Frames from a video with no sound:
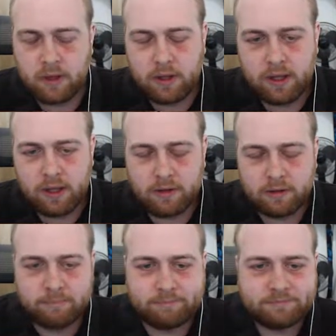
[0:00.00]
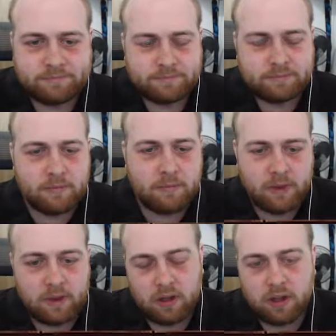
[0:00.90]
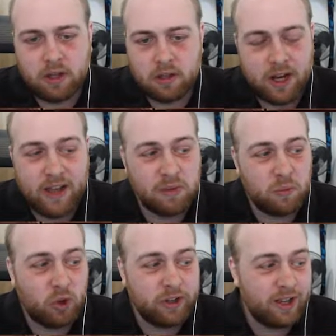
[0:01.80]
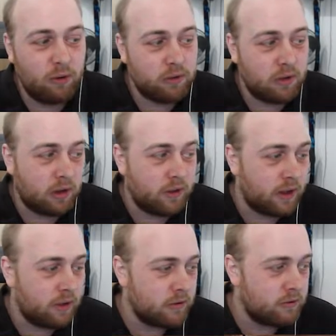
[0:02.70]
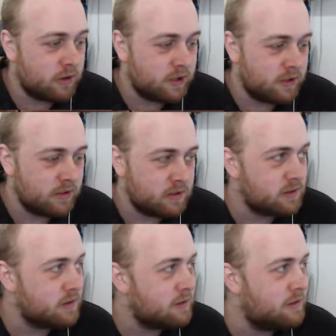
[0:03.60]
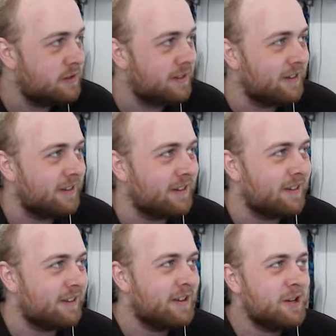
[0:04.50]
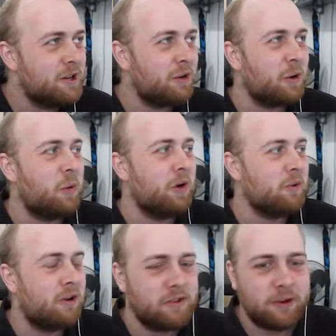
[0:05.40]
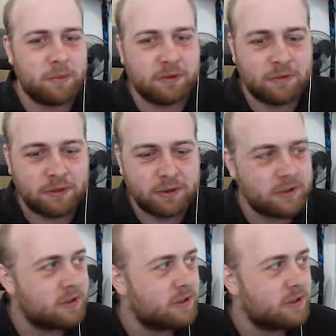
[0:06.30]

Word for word: It hit. Okay, I left the 1 health guy though, at least. Not quite what I was hoping for.